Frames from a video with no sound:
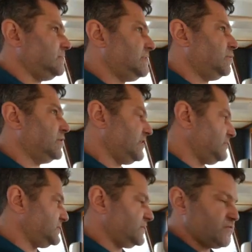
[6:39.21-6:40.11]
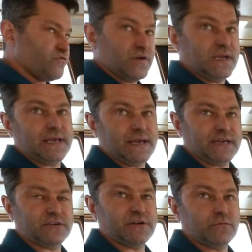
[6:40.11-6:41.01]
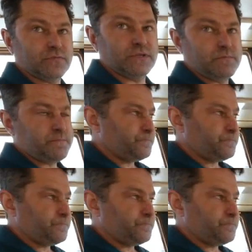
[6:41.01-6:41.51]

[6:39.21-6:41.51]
One of them's for really hard ground.